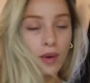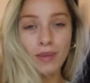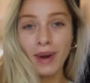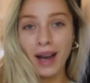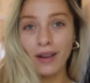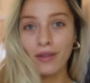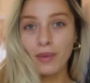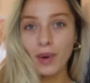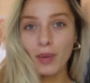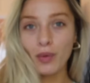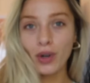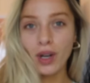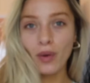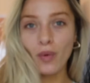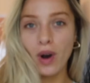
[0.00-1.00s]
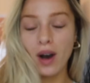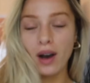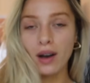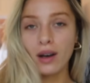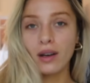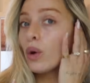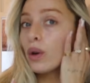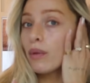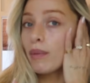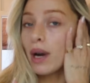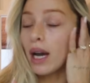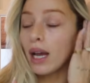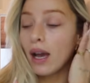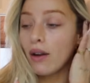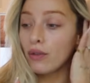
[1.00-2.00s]
we're back from our morning walk. One of
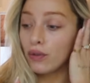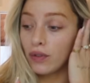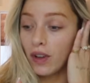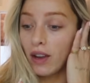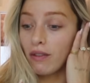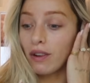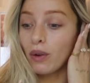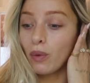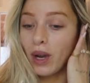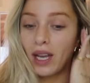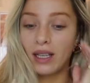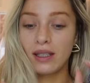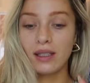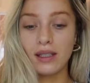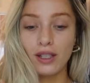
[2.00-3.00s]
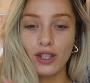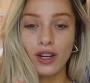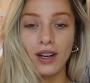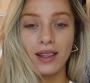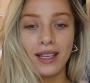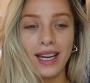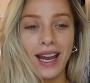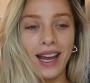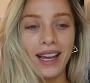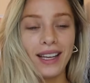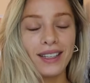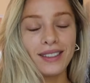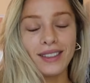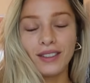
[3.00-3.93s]
my favorite ways to start the day.